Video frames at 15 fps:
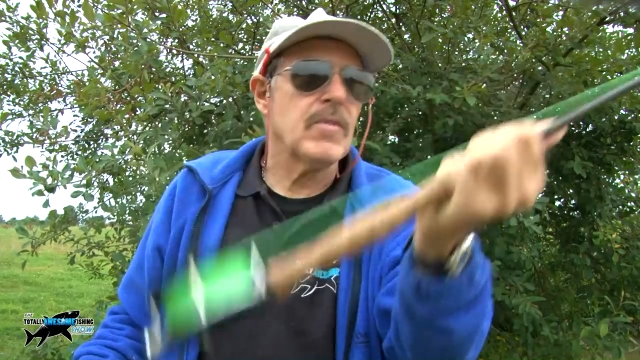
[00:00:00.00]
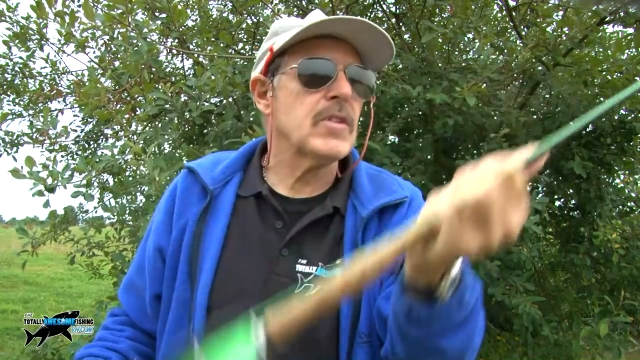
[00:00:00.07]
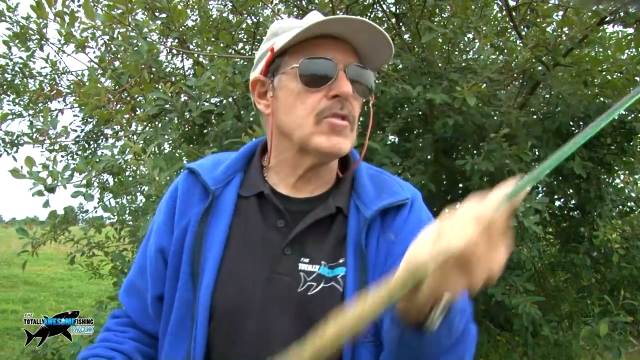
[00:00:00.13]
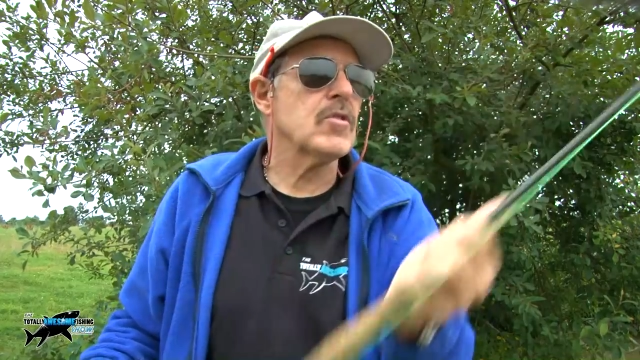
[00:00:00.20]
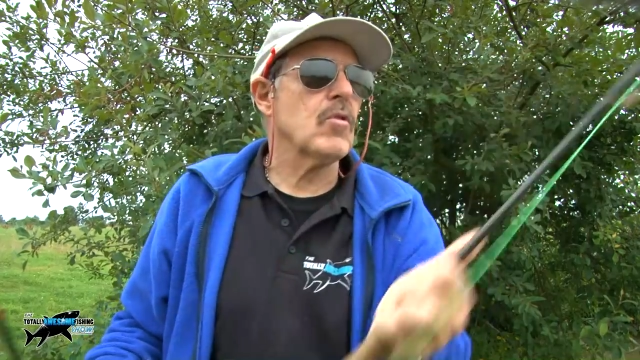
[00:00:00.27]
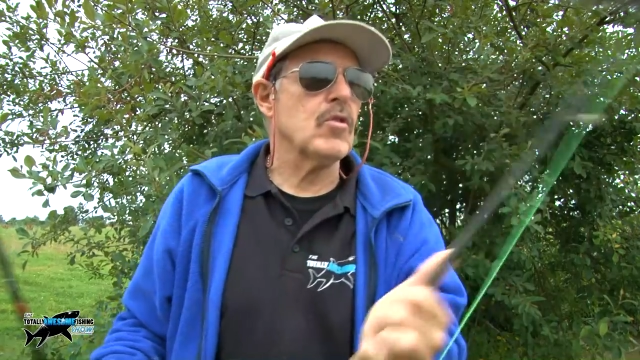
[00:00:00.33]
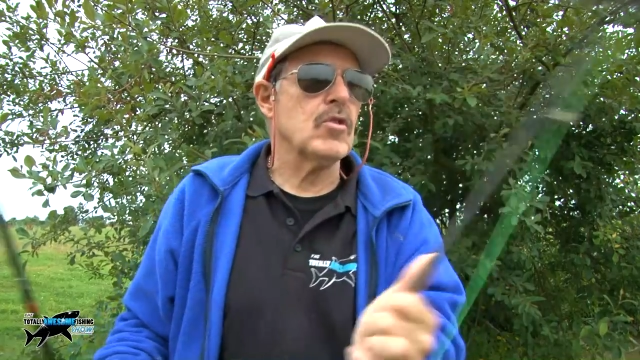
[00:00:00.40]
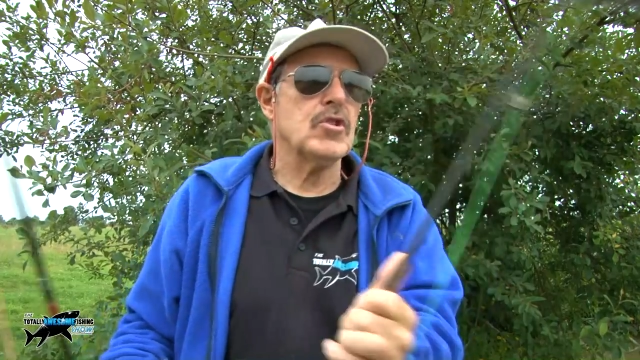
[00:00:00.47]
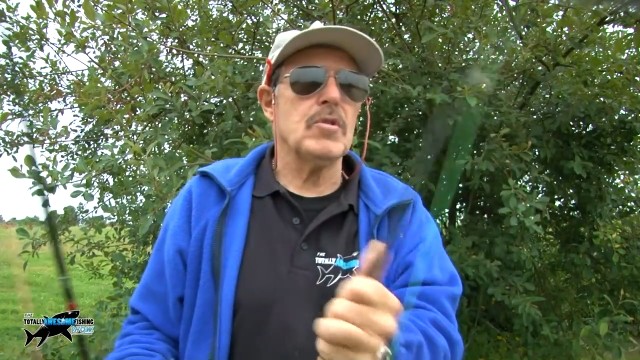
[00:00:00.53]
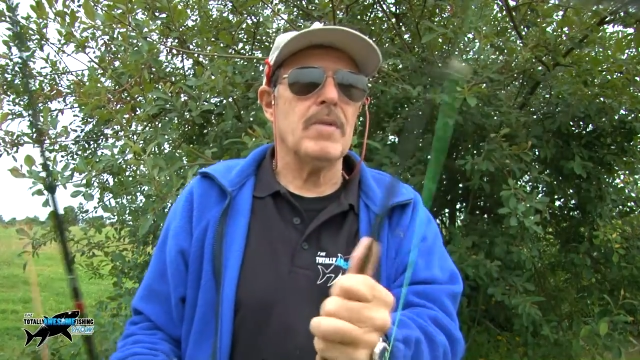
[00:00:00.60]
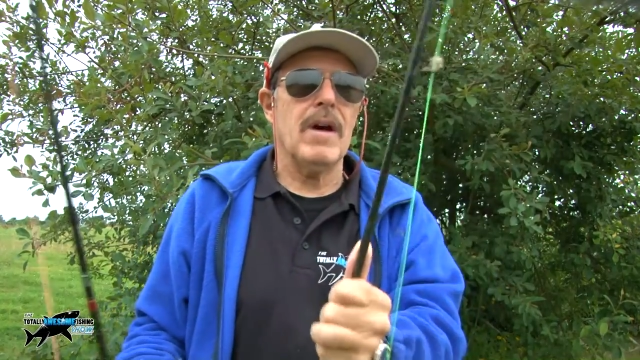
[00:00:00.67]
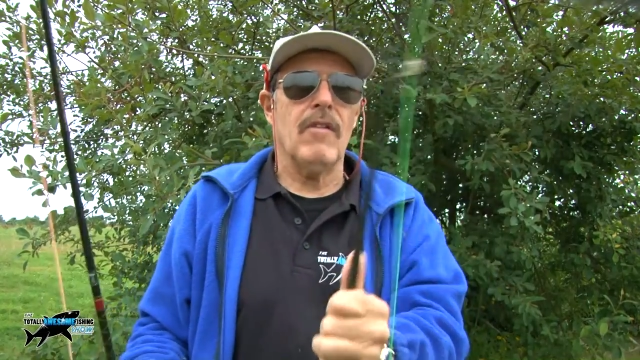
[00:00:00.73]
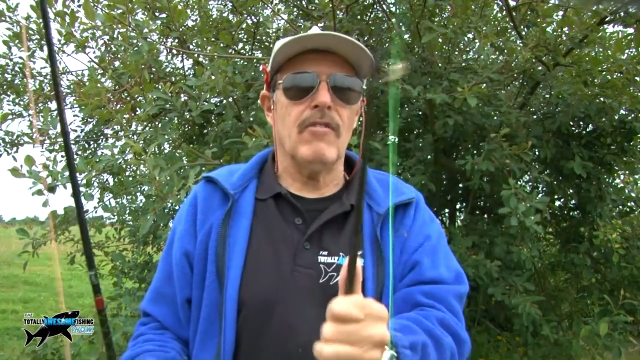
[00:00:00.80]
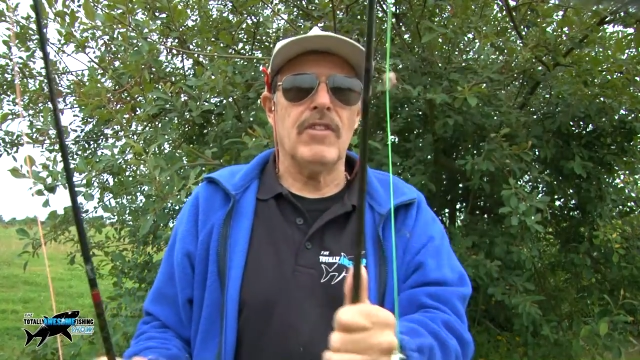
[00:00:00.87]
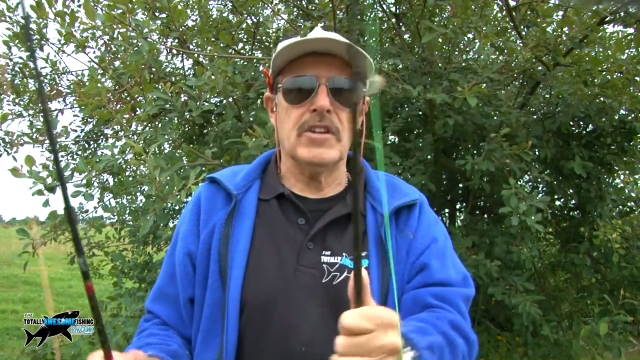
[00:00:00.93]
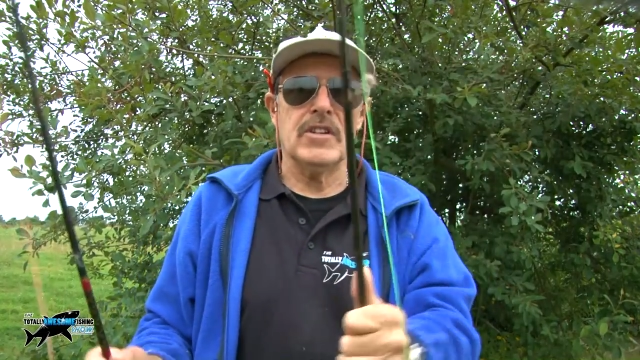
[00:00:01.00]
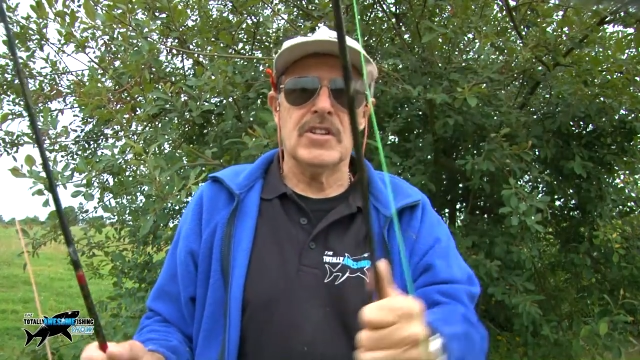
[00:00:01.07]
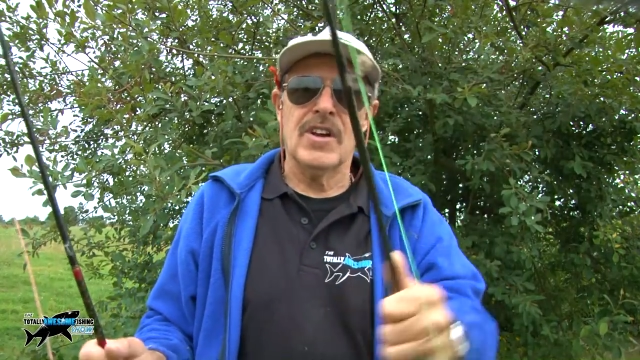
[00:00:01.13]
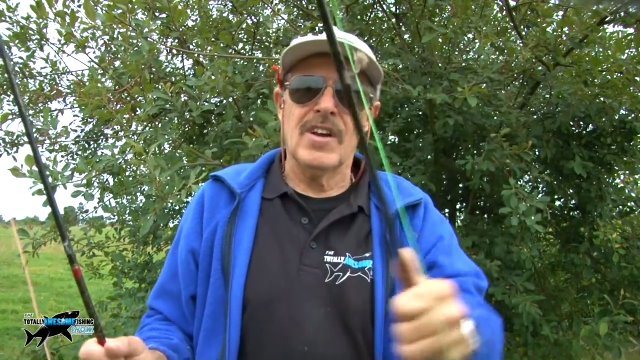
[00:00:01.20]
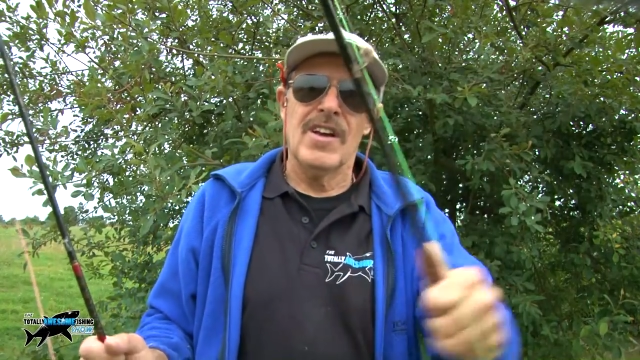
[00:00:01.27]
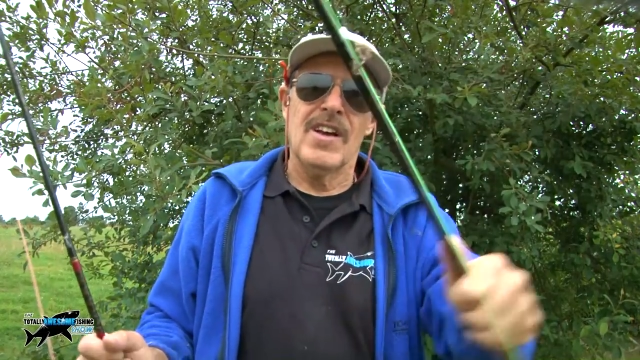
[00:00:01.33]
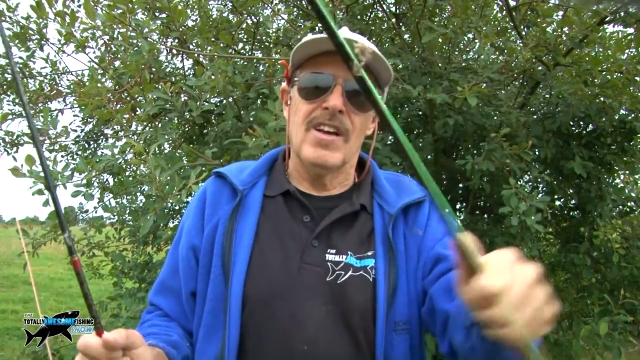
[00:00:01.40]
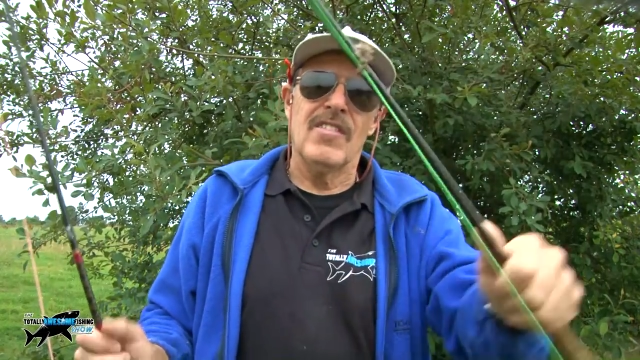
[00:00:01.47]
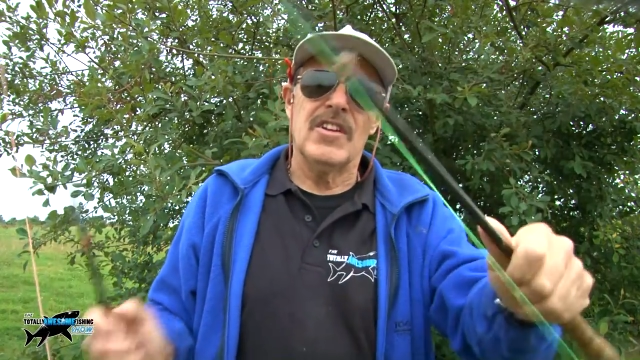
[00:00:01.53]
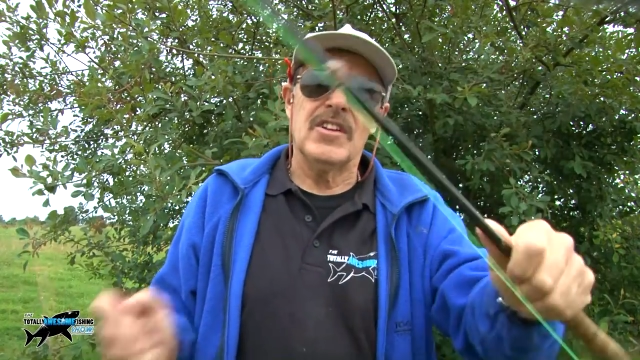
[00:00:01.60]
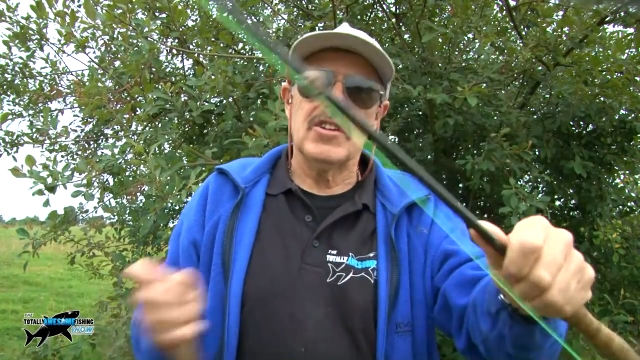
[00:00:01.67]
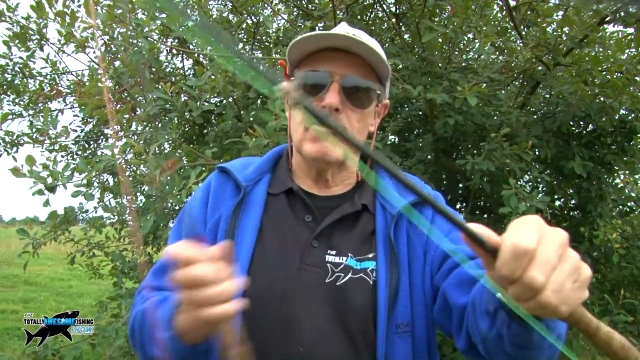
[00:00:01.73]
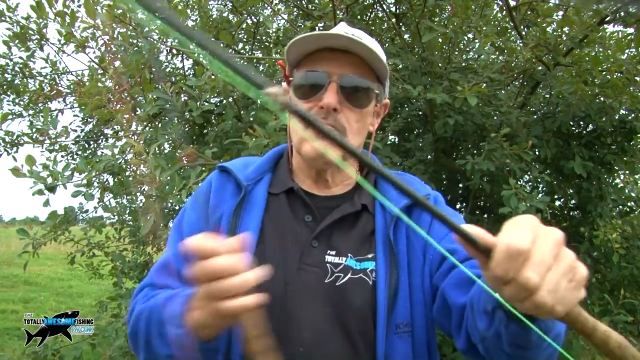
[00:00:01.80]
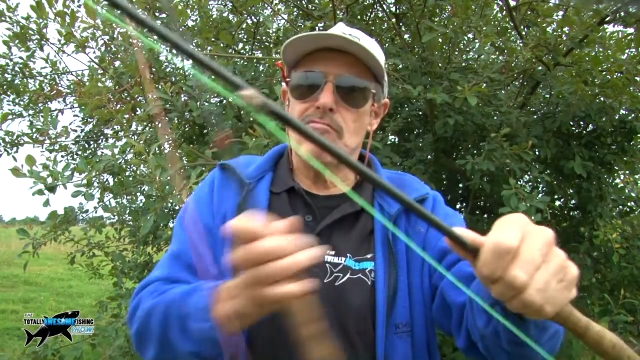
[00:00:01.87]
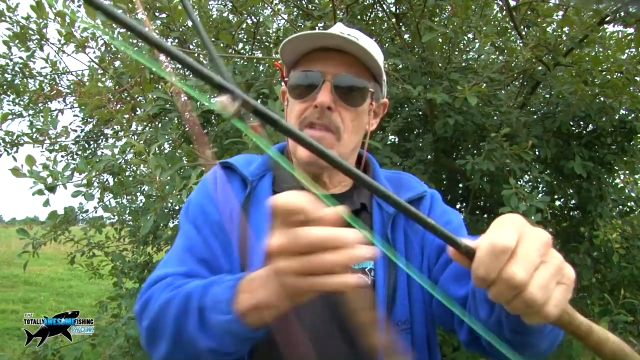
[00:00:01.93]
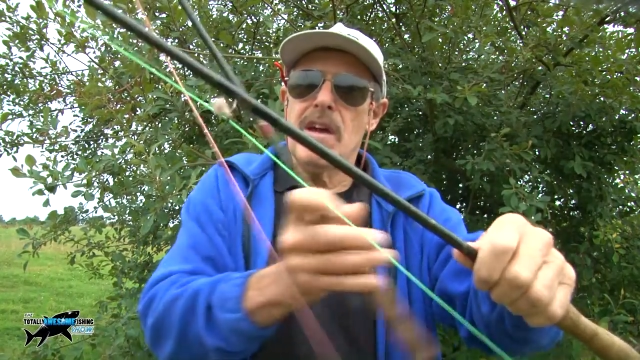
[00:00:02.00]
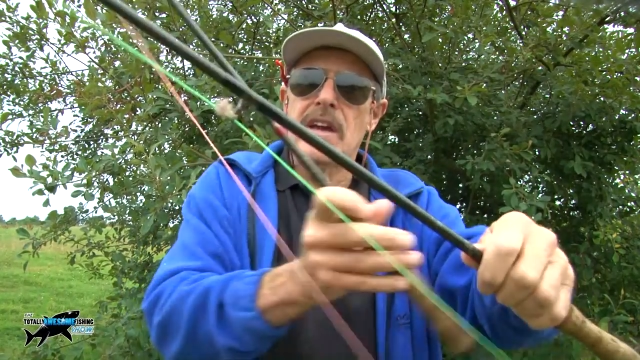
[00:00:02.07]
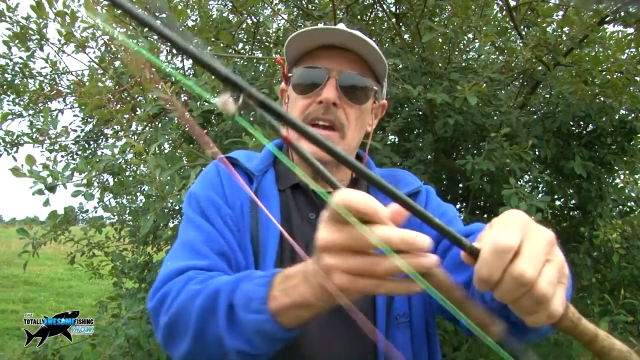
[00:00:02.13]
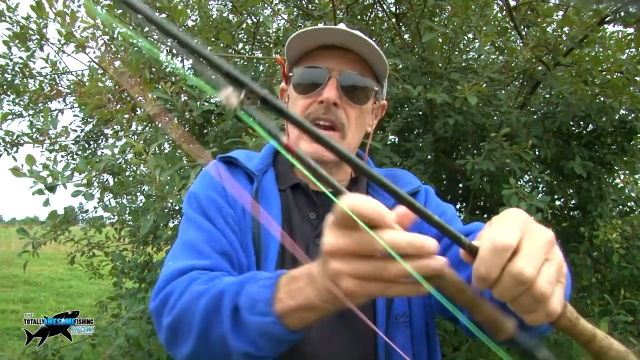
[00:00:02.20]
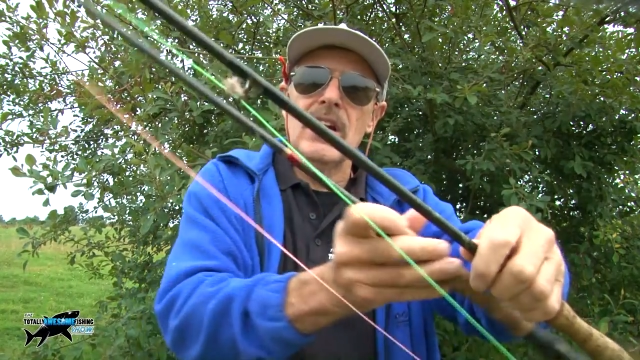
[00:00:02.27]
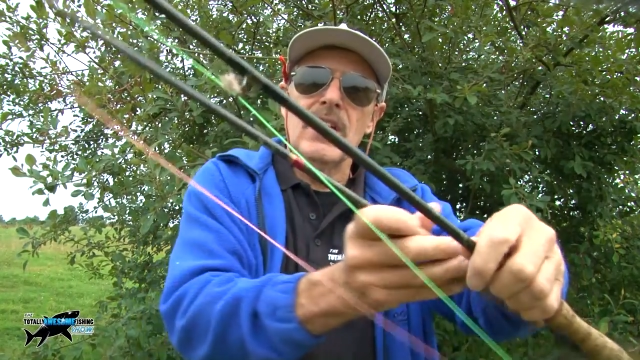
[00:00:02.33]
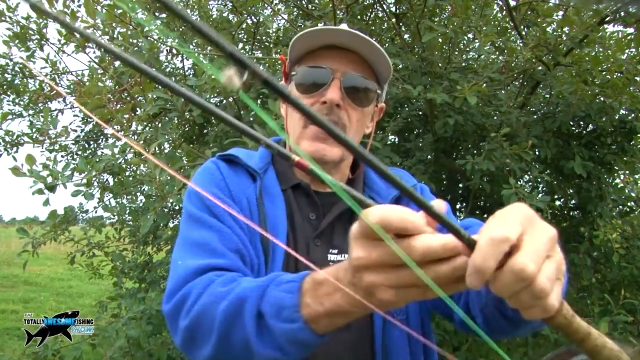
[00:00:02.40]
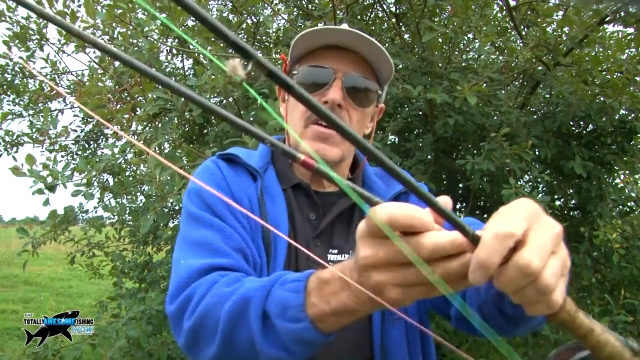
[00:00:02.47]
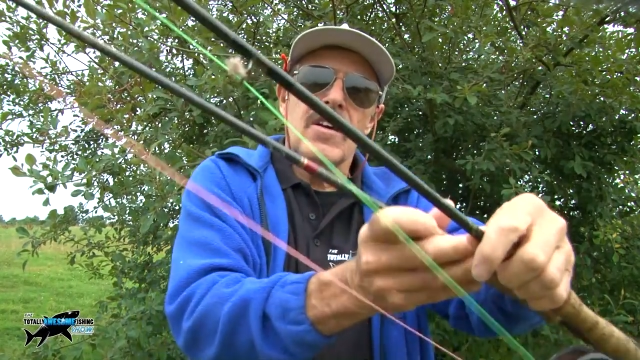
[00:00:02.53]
So I've got two outfits. They're just regular.